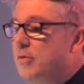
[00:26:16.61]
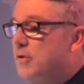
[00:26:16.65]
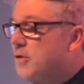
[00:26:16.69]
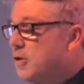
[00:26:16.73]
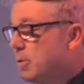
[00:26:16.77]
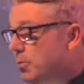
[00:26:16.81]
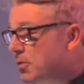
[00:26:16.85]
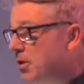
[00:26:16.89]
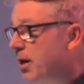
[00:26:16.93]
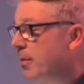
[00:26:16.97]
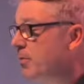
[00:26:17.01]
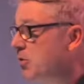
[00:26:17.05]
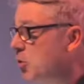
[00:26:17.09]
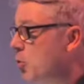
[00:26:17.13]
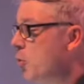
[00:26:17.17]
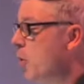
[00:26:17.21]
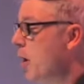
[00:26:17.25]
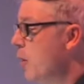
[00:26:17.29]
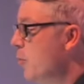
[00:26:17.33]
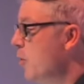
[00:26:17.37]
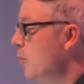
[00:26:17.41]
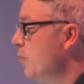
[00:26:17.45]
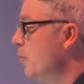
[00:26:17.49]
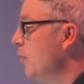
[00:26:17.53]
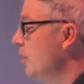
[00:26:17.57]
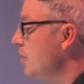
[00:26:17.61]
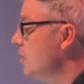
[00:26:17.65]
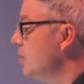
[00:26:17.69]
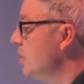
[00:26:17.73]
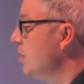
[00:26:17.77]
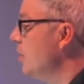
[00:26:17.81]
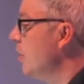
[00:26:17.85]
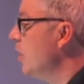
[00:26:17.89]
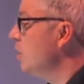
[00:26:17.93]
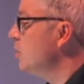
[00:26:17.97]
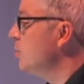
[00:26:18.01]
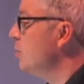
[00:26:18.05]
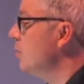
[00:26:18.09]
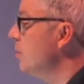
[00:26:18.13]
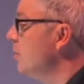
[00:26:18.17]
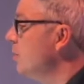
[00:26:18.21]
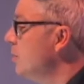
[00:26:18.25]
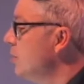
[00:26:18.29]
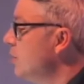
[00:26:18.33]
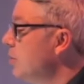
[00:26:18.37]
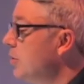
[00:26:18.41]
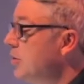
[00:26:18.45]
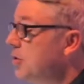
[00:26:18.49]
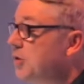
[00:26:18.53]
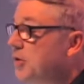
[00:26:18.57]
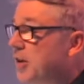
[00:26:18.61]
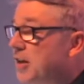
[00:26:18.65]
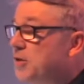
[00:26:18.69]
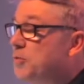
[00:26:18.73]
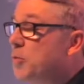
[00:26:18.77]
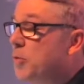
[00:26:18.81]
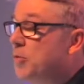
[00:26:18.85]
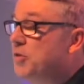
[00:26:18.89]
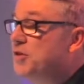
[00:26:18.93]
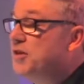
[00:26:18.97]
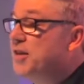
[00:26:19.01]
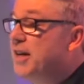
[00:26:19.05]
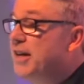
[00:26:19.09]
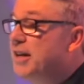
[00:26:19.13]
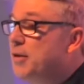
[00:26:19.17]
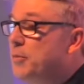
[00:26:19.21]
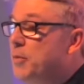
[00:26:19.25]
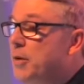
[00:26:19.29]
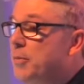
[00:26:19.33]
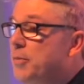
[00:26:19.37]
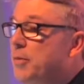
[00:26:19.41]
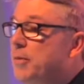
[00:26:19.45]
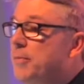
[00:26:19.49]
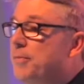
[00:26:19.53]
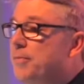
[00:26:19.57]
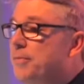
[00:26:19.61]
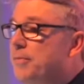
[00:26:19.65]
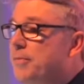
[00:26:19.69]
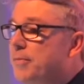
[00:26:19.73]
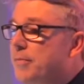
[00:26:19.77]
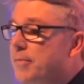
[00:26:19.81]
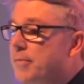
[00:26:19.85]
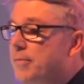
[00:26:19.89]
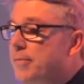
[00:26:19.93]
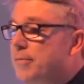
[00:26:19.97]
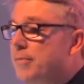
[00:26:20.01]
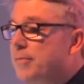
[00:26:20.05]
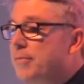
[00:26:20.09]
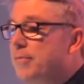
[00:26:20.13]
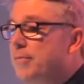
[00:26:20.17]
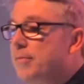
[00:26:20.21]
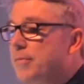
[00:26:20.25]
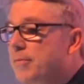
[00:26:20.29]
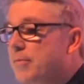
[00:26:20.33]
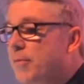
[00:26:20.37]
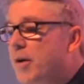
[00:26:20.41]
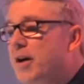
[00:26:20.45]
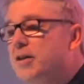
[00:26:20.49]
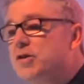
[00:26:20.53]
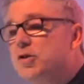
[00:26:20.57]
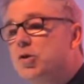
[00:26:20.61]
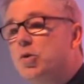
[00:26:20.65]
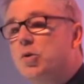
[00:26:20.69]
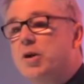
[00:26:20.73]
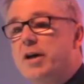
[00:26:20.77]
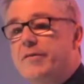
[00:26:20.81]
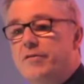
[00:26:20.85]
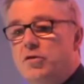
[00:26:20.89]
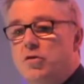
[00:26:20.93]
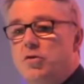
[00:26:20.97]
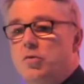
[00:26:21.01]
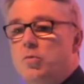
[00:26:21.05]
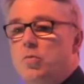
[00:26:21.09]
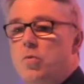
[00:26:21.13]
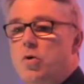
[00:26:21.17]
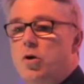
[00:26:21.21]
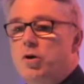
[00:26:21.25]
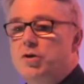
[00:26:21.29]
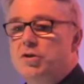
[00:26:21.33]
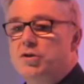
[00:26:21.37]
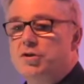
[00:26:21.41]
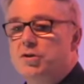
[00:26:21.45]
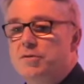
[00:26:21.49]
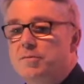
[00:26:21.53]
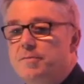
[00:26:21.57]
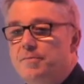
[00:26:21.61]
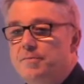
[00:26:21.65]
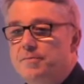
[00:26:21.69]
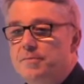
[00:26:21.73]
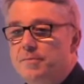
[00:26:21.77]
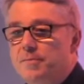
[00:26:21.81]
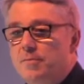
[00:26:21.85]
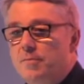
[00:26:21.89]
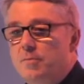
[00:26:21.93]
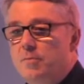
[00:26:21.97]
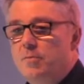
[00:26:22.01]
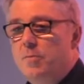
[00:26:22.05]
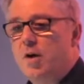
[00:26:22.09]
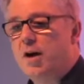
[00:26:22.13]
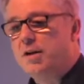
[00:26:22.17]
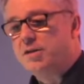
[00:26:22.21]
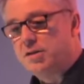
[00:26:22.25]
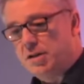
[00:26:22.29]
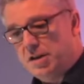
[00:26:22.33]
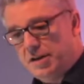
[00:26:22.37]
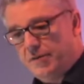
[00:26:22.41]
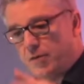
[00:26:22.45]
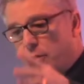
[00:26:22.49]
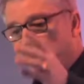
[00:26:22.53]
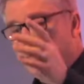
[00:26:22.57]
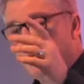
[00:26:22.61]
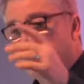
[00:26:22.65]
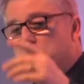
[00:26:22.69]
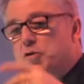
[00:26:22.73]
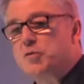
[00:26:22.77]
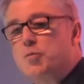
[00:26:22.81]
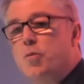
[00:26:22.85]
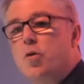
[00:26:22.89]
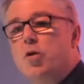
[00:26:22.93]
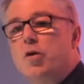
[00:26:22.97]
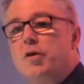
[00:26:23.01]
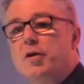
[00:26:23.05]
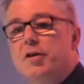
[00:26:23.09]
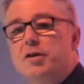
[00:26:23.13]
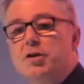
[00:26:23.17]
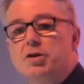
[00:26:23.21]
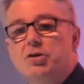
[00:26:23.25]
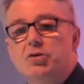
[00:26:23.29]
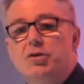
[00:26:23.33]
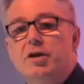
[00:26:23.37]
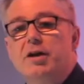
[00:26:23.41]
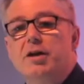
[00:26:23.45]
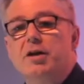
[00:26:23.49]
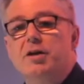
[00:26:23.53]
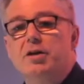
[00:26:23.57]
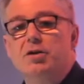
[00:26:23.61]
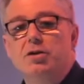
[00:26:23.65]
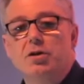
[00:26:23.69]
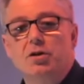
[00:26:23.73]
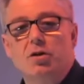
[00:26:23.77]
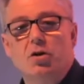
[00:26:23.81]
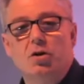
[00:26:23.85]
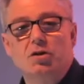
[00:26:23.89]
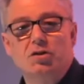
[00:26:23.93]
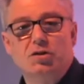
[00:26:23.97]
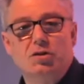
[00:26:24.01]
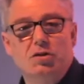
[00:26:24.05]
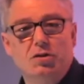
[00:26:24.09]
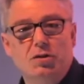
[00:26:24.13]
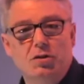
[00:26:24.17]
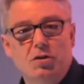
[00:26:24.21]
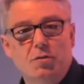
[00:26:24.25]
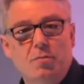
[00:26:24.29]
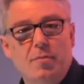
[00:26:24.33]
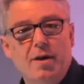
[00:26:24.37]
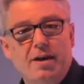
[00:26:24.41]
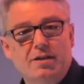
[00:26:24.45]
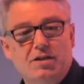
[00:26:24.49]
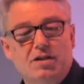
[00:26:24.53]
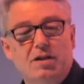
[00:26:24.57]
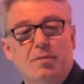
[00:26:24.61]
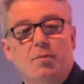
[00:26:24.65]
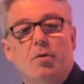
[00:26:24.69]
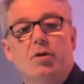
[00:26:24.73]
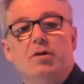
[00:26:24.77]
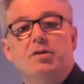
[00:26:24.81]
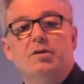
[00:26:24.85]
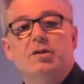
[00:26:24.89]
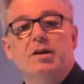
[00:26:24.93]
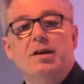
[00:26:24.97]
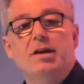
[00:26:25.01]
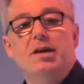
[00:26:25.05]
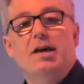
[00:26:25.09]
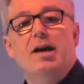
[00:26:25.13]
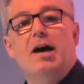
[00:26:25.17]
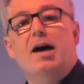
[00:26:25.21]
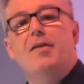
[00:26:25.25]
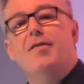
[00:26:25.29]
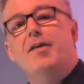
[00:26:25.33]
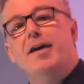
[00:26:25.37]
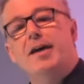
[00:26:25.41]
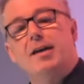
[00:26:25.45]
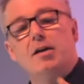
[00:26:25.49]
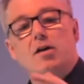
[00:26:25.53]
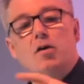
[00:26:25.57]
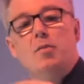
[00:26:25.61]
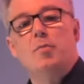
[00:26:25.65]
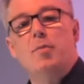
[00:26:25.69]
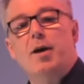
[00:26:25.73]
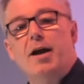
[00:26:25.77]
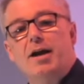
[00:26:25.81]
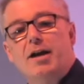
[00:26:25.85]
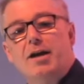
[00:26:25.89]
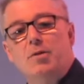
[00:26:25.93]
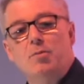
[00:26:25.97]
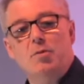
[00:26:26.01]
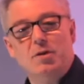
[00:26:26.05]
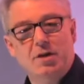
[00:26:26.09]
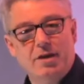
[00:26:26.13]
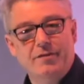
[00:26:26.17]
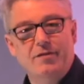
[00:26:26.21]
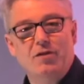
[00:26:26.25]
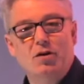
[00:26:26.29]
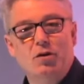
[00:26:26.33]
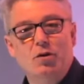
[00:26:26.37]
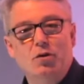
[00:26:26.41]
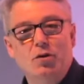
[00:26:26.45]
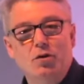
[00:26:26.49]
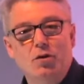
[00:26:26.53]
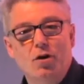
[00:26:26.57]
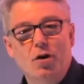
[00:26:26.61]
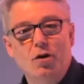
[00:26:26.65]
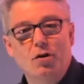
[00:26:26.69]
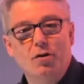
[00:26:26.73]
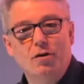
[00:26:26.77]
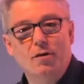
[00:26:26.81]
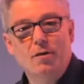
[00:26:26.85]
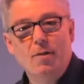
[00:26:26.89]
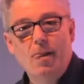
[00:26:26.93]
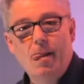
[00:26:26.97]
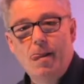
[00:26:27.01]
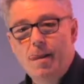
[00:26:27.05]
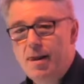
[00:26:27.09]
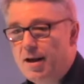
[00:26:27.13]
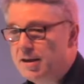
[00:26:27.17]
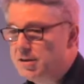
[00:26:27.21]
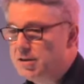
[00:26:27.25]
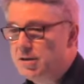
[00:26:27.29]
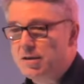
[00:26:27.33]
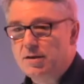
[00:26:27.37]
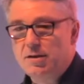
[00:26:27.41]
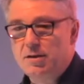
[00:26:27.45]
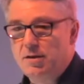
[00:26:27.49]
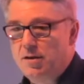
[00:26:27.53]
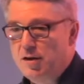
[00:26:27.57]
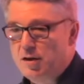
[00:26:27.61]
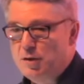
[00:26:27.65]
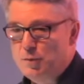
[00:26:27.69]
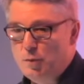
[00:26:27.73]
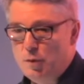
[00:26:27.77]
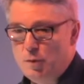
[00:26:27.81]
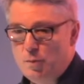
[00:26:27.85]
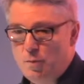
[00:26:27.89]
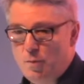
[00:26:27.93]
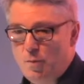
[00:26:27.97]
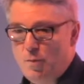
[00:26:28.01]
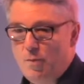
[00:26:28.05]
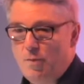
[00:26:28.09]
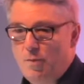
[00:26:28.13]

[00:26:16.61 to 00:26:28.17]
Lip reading: Sometimes the way we preach the gospel in church, that's what we're saying to people. Why don't you go and have a good wash? Why don't you give up your smoking and your drinking and your cussing and your messing about and then come back and we'll give you a good hug? That's not the gospel.